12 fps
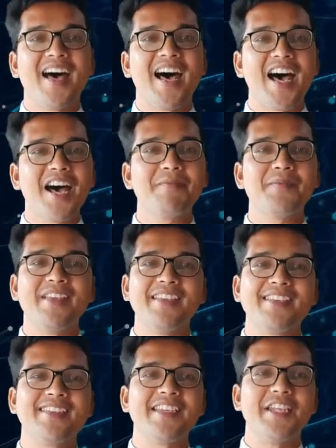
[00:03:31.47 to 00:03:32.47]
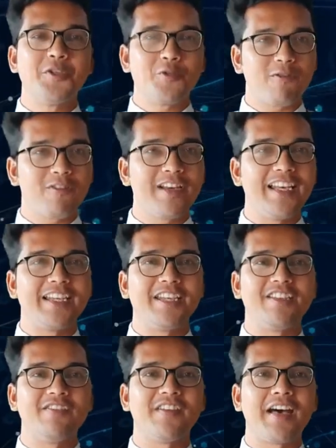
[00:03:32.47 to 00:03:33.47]
Hub is a network
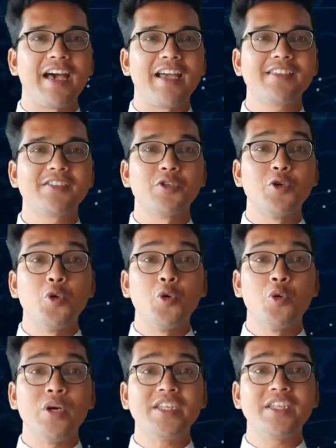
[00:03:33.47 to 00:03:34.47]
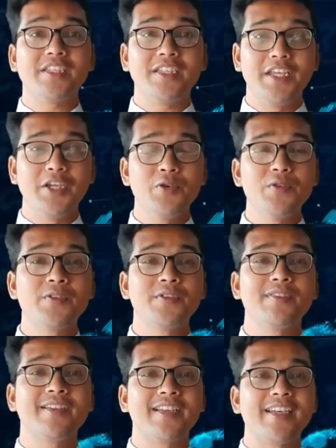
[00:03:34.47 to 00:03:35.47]
related device which is used
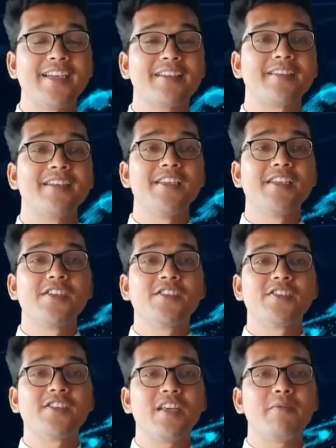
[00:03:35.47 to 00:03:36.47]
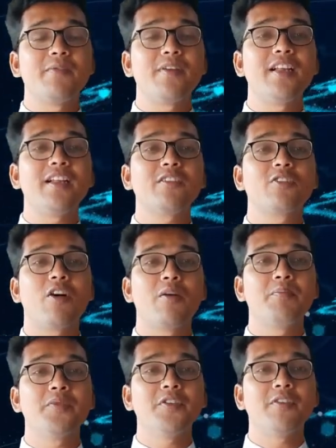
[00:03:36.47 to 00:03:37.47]
to connect several
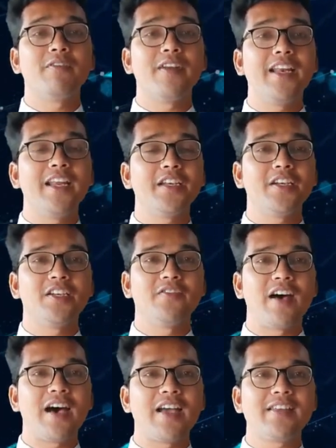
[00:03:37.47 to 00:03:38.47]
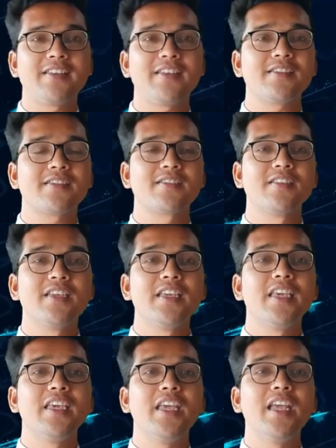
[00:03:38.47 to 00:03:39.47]
computer related devices
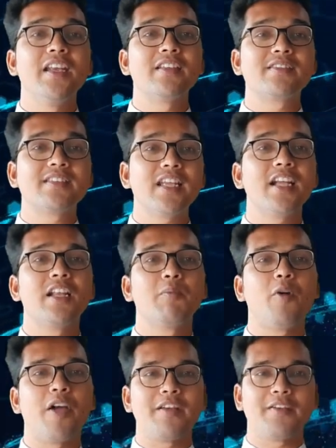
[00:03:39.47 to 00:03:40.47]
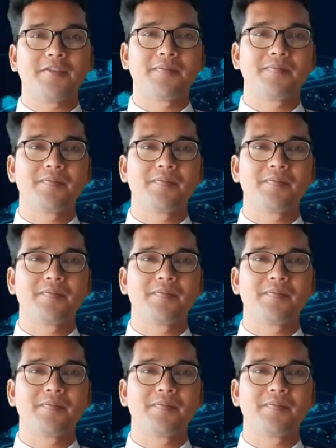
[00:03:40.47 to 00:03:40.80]
in a single point.